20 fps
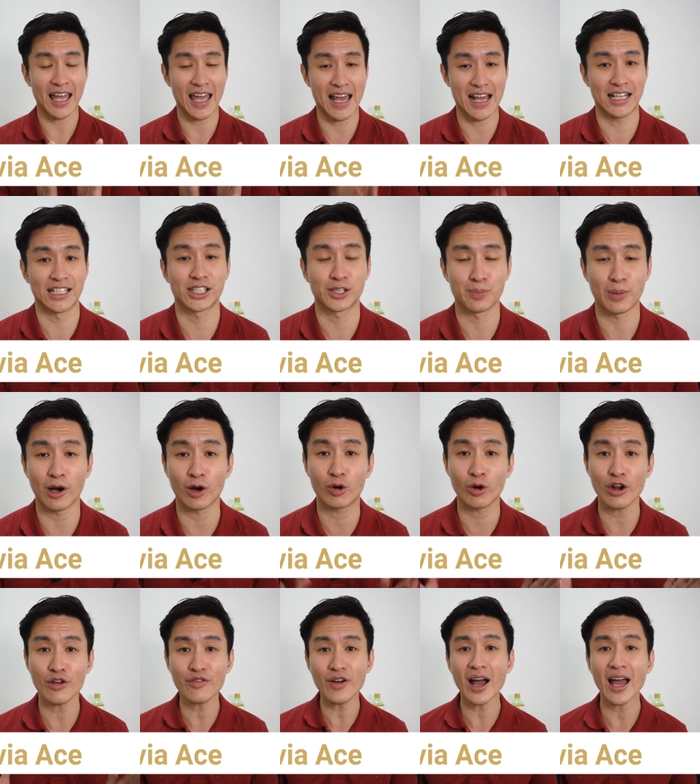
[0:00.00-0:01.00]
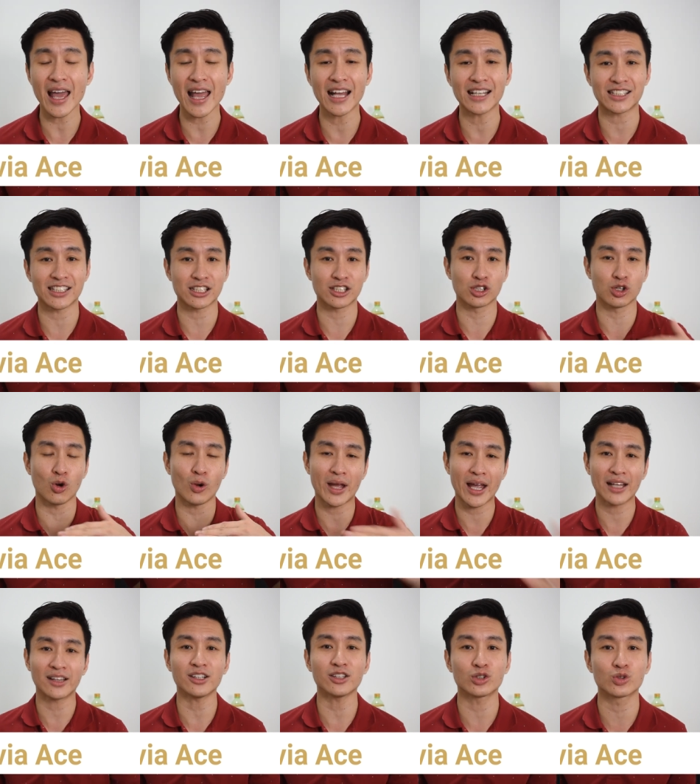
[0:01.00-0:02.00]
Ace. Belgravia Ace is
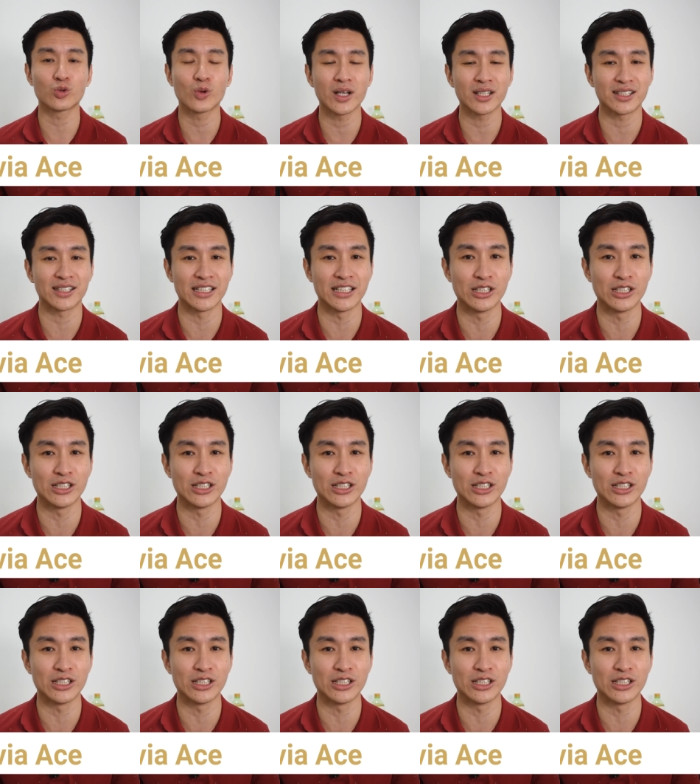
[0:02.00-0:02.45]
located towards the